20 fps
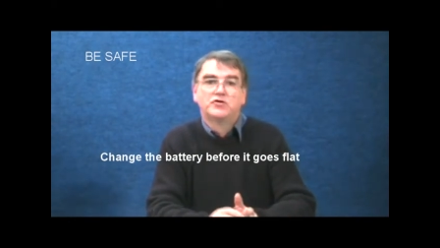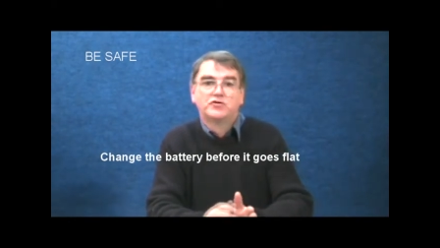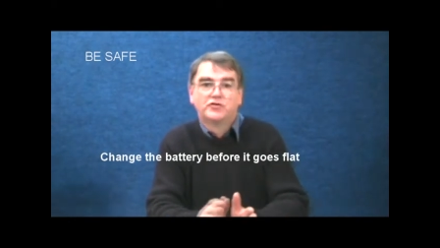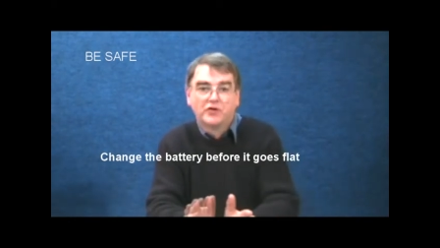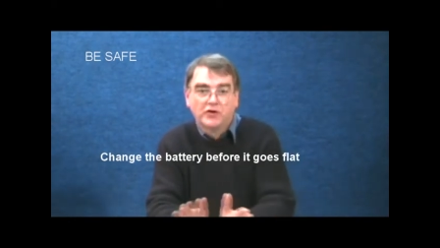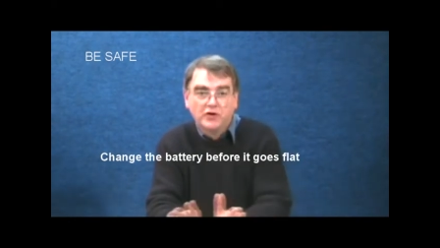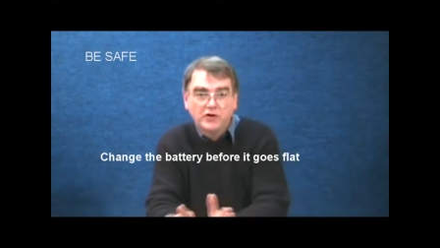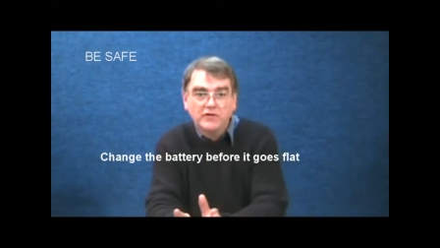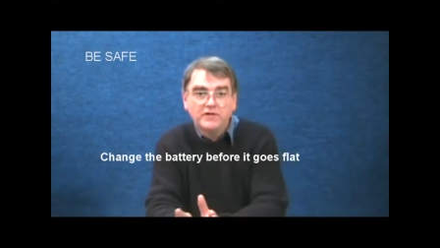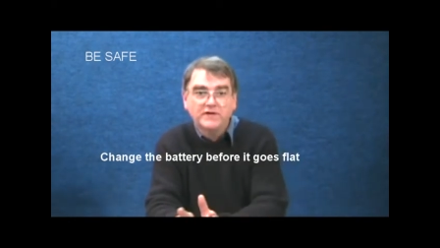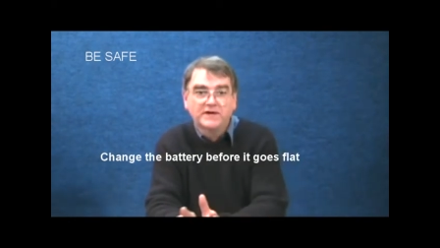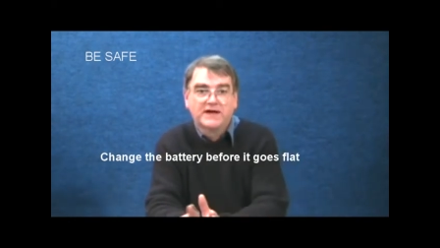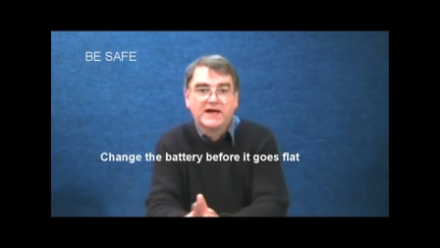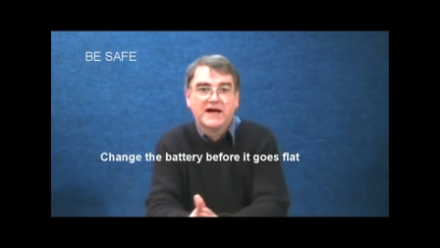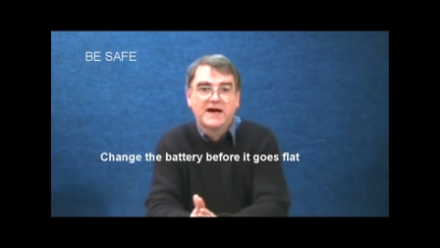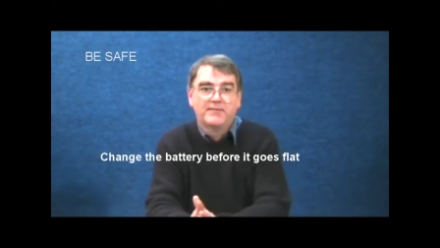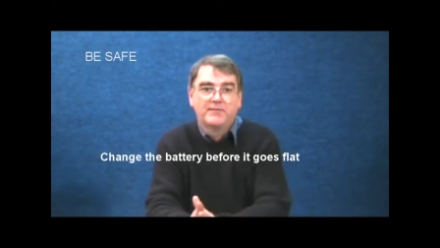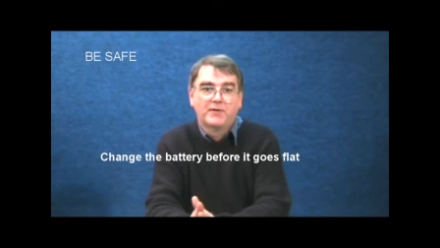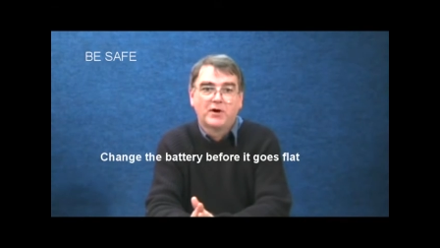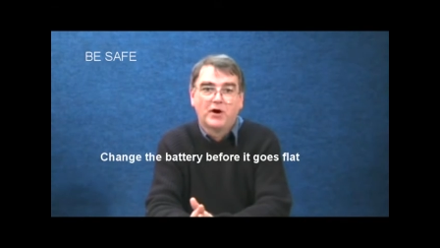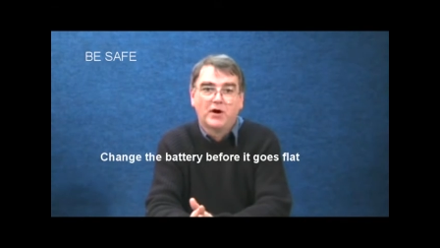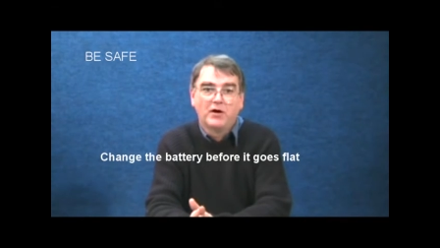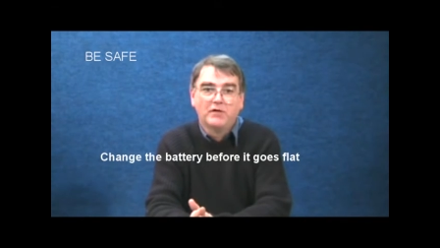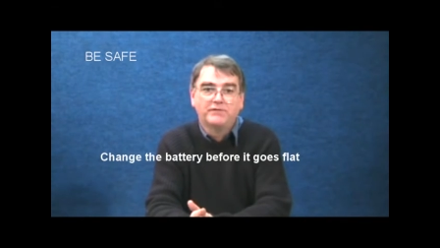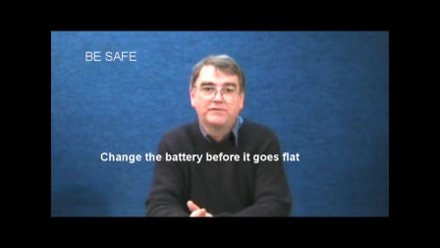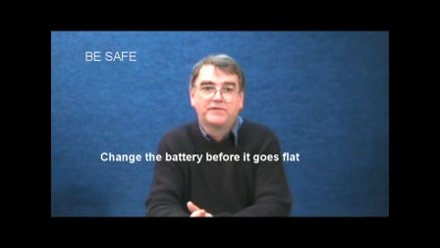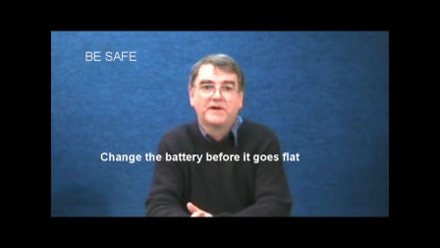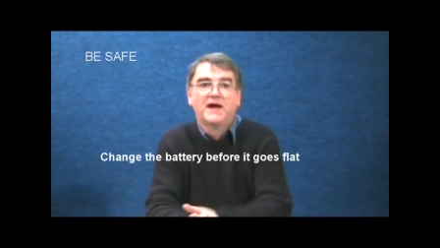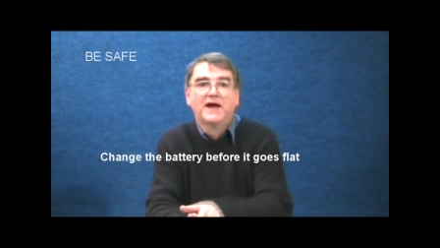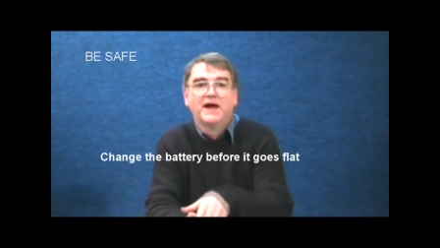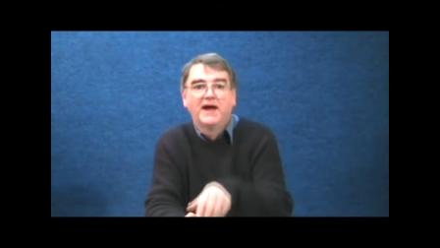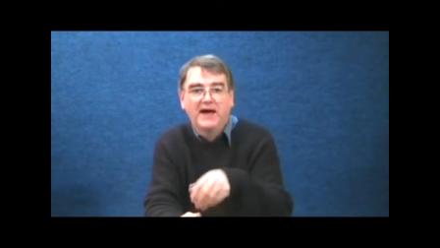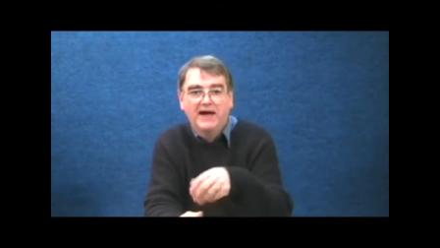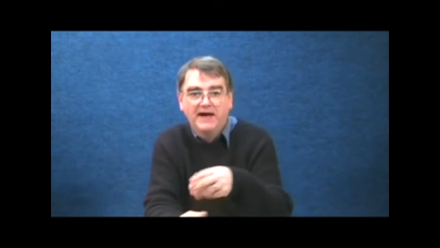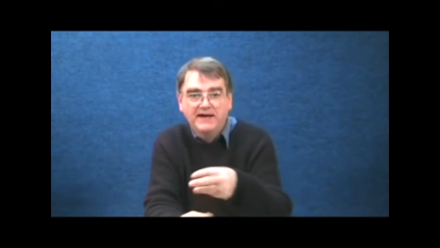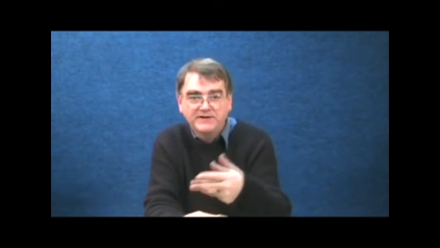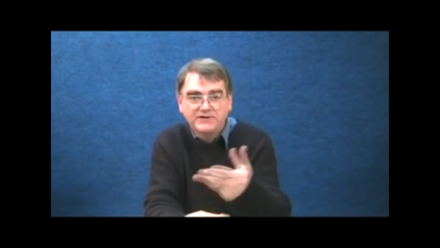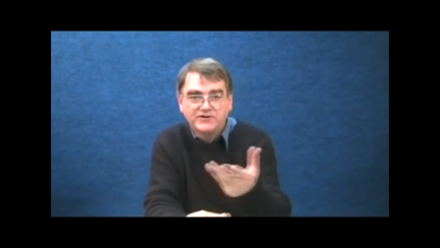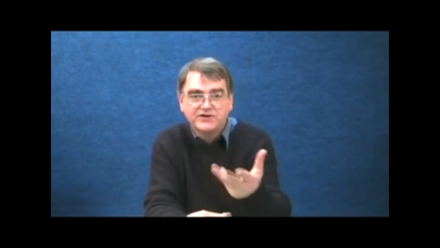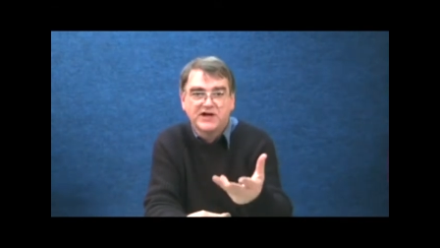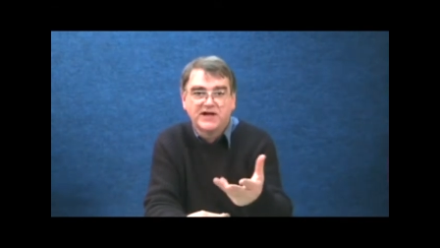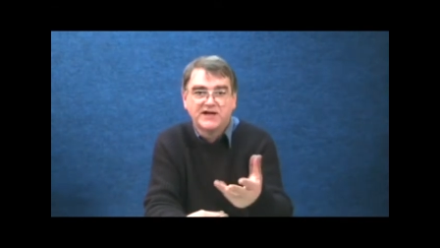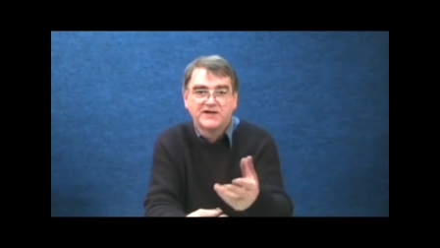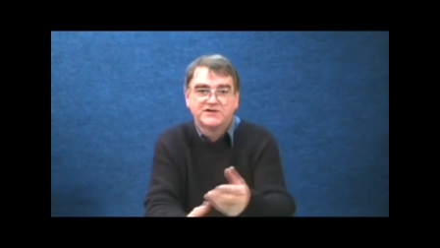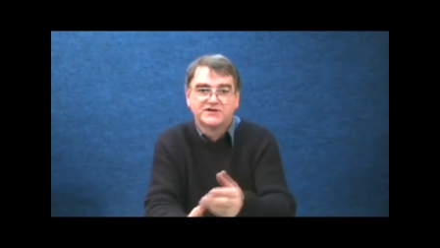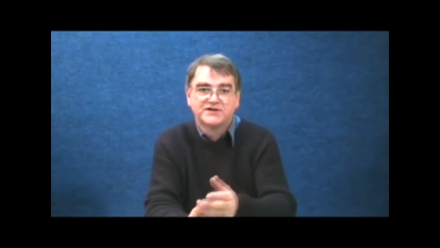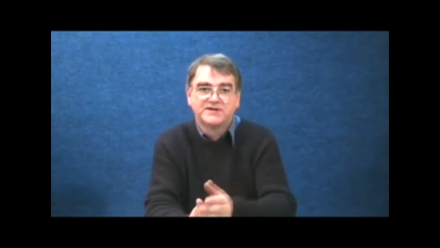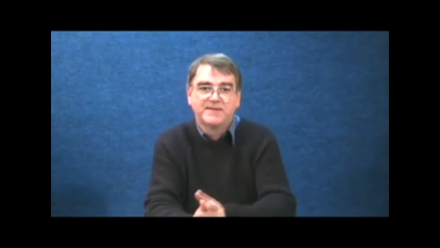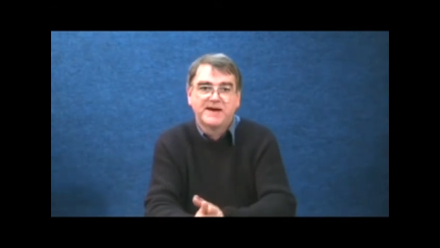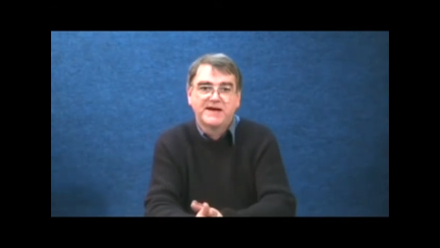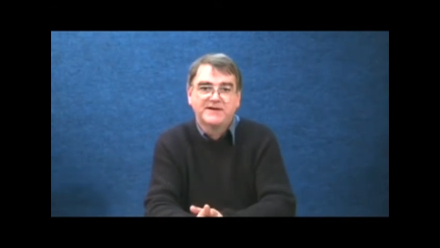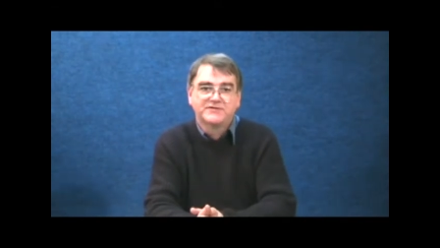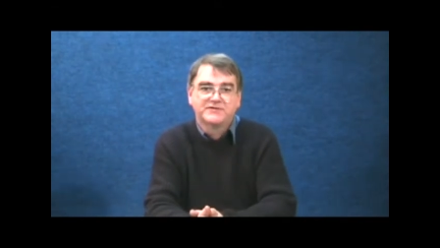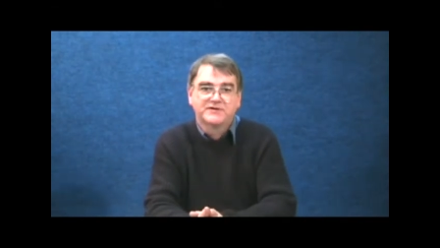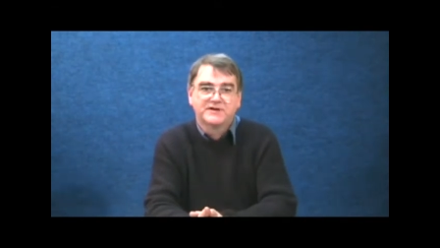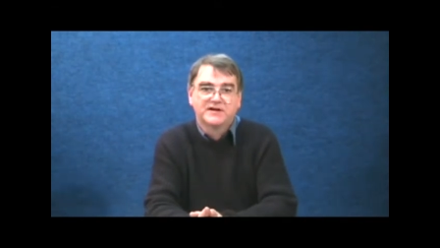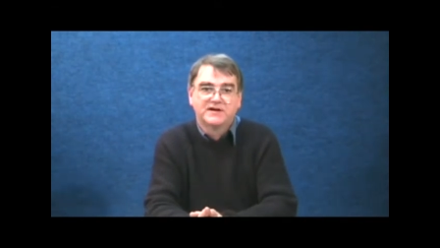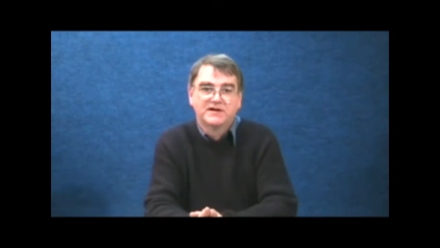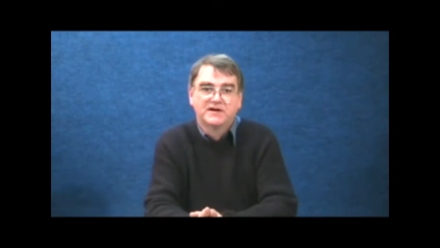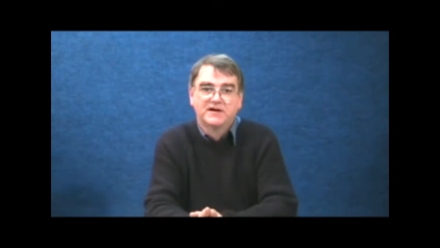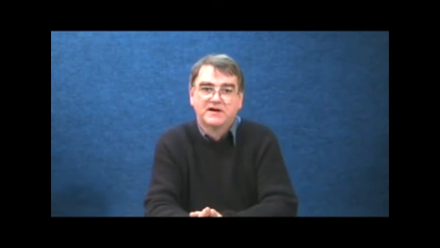Turn the camera off and change the battery.